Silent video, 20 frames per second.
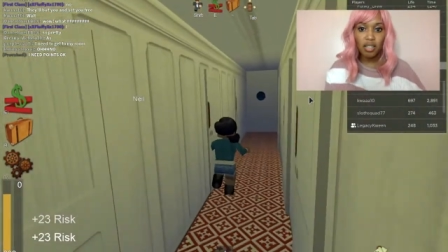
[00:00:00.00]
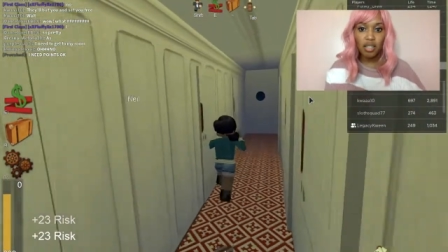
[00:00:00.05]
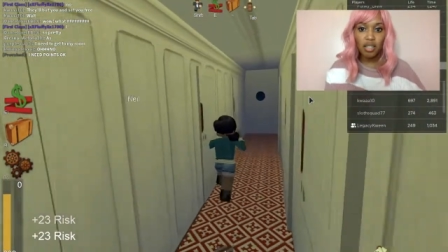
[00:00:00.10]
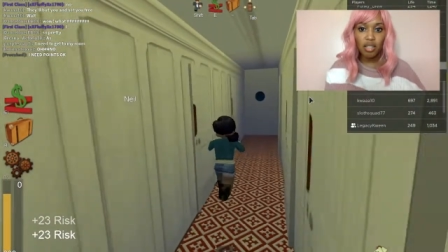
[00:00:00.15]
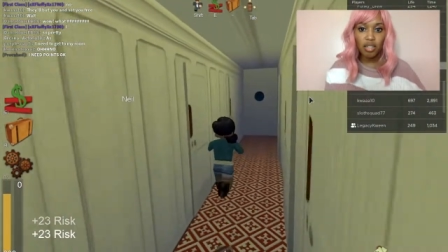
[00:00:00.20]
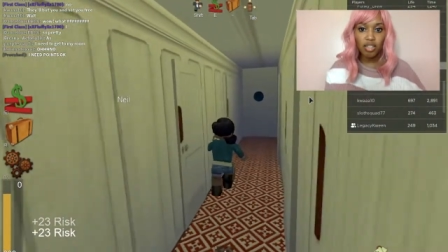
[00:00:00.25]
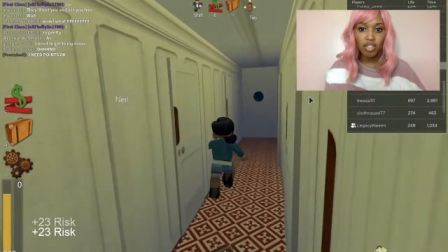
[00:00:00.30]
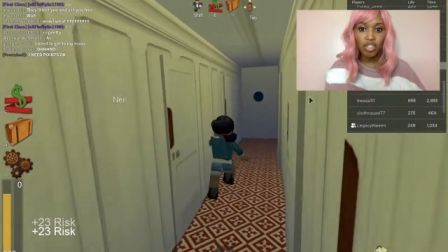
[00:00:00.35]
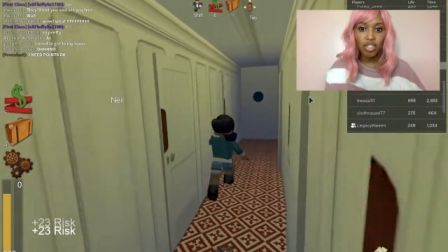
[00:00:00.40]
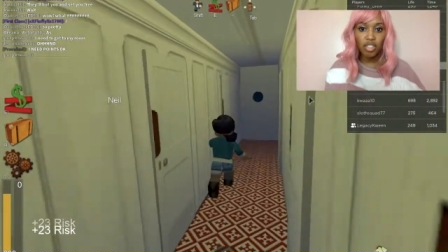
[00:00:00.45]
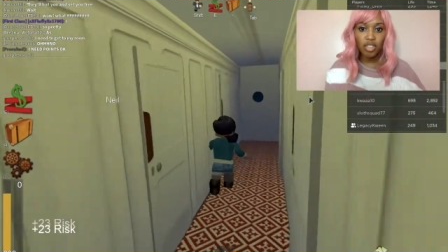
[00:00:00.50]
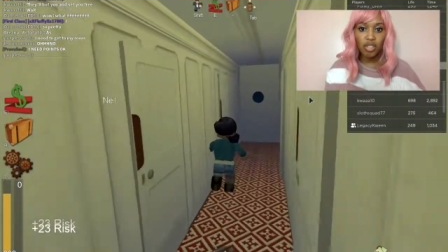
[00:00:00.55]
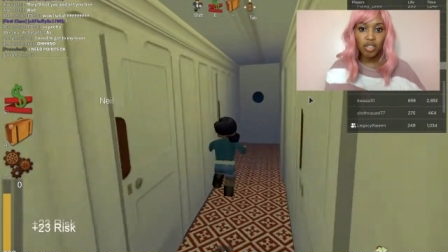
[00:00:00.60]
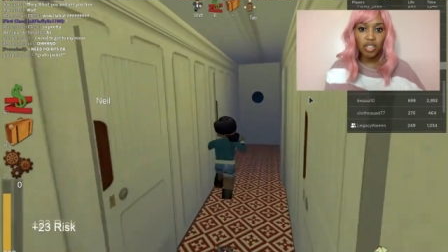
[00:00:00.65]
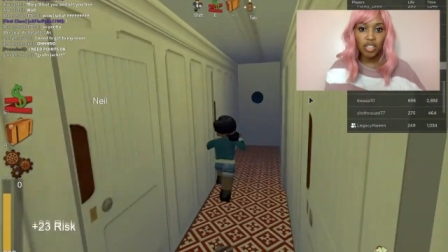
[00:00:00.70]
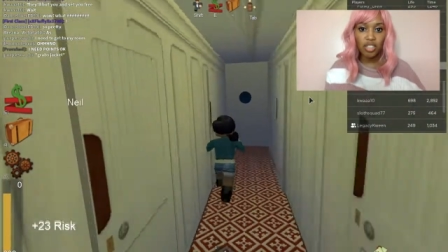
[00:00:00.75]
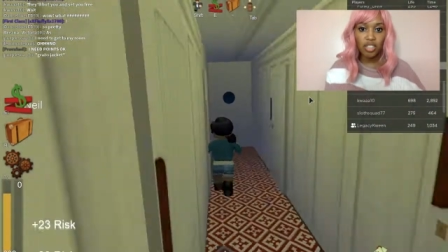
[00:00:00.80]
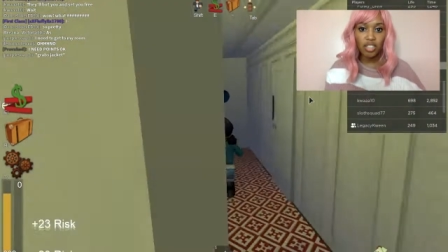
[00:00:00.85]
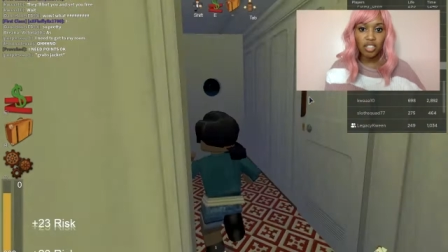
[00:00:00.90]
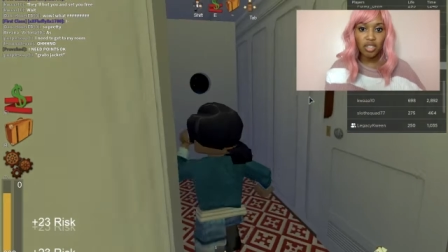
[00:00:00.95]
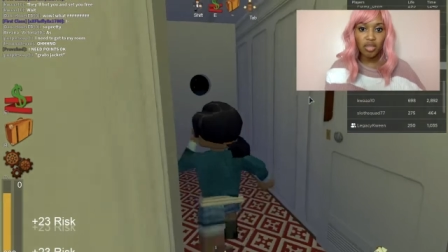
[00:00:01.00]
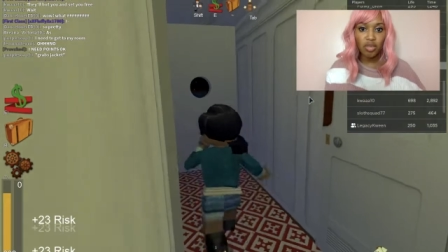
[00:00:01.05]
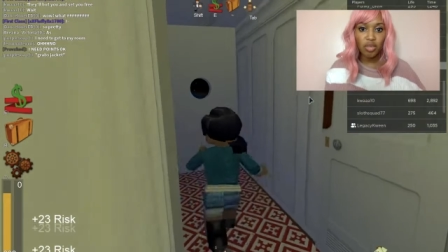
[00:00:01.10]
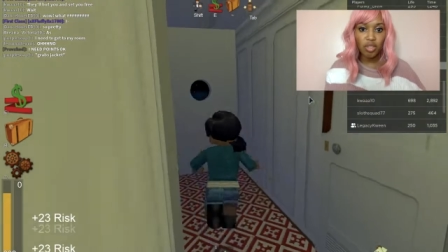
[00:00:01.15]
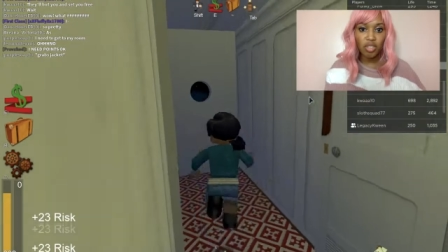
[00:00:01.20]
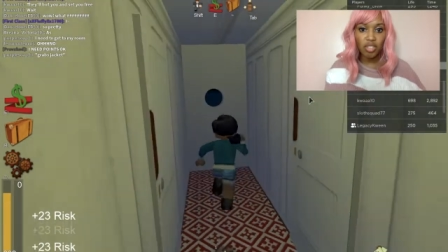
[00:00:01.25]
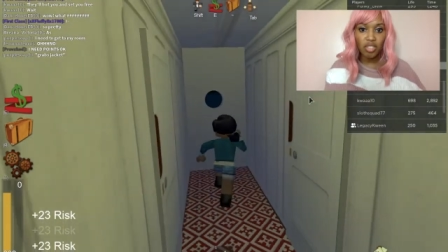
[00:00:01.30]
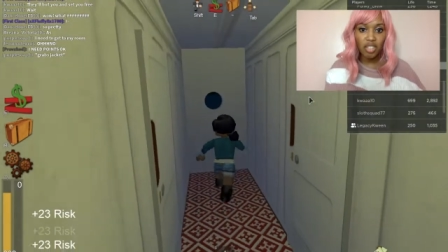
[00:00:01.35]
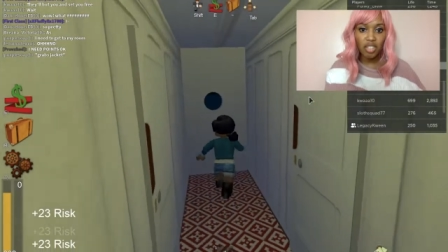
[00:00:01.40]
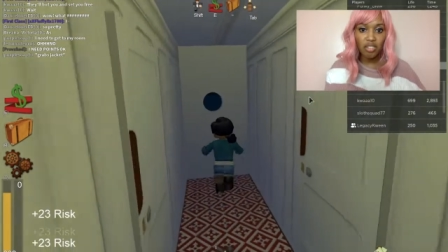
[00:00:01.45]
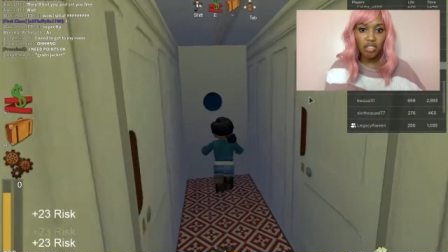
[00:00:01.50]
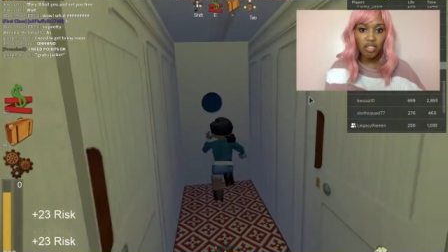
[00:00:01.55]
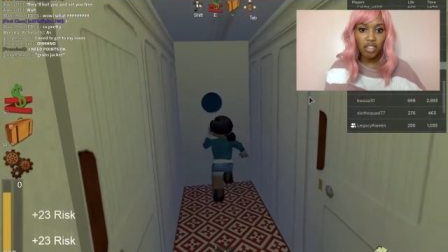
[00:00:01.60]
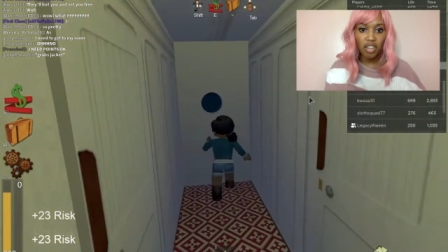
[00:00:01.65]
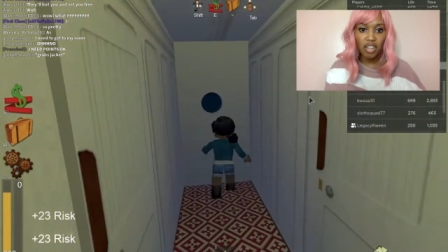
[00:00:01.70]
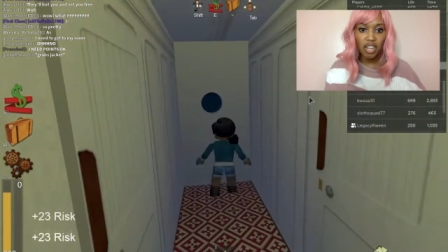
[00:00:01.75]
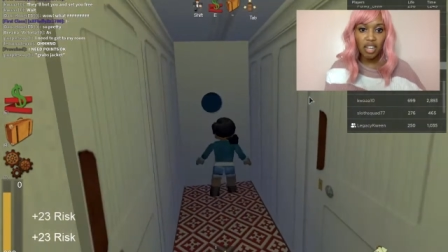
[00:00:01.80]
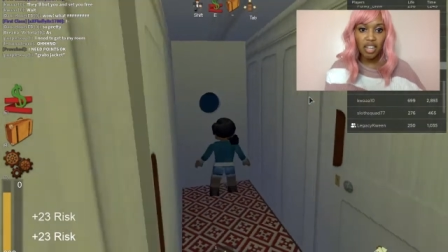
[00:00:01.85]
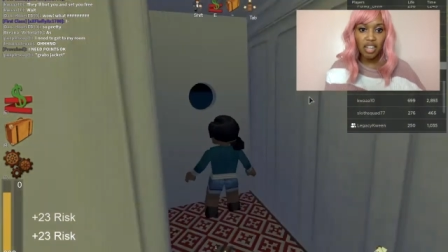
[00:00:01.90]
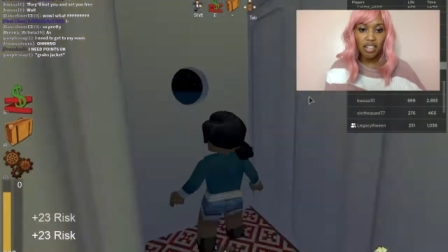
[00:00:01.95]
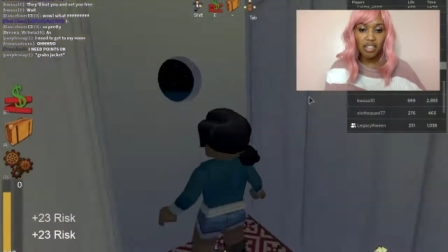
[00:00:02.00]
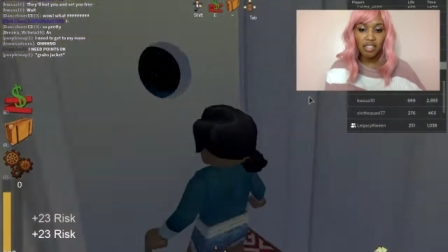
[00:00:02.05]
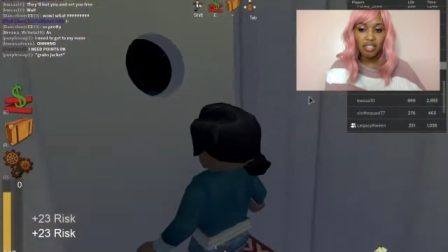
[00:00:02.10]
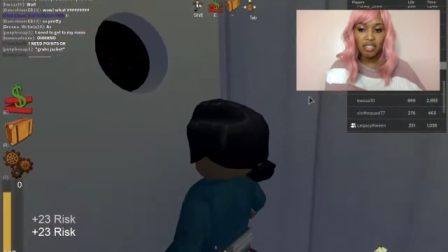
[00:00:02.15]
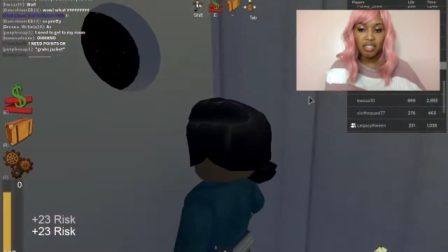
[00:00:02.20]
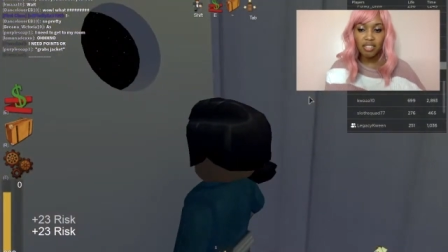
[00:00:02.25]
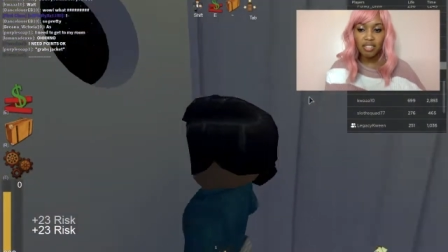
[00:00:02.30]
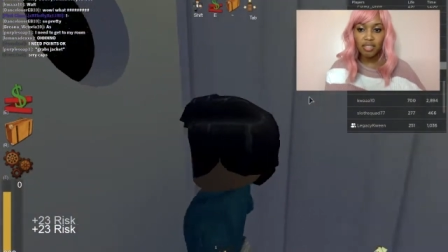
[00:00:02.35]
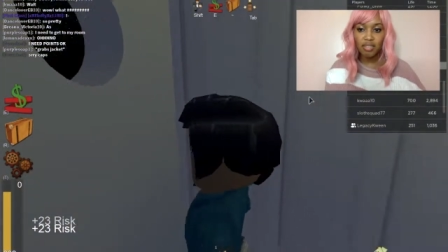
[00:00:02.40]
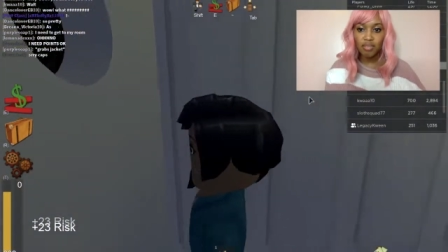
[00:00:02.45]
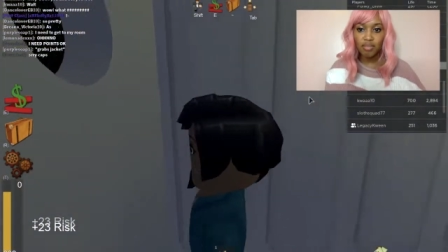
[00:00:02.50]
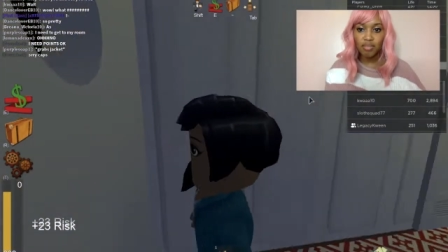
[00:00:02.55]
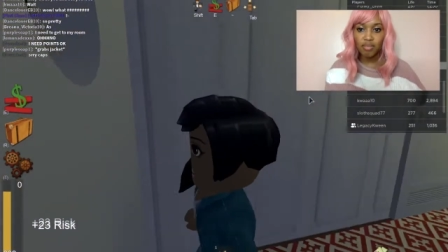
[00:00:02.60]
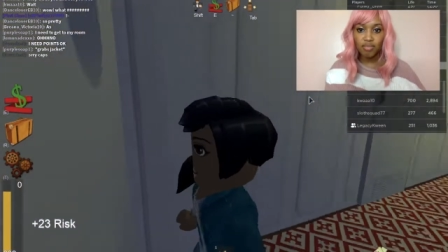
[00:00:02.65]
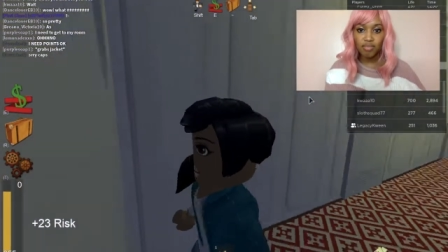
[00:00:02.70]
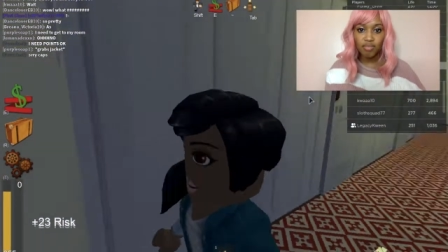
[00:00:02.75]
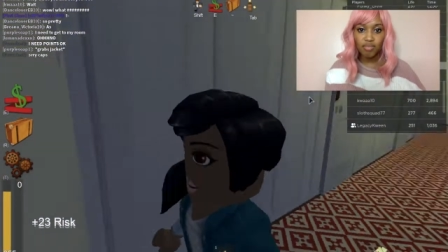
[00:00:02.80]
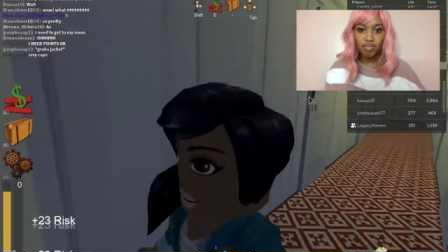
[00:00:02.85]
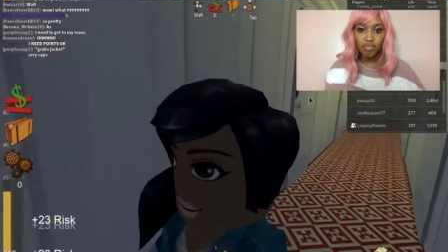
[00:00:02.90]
Oh shoot, Alicia, the water's getting real high. It is.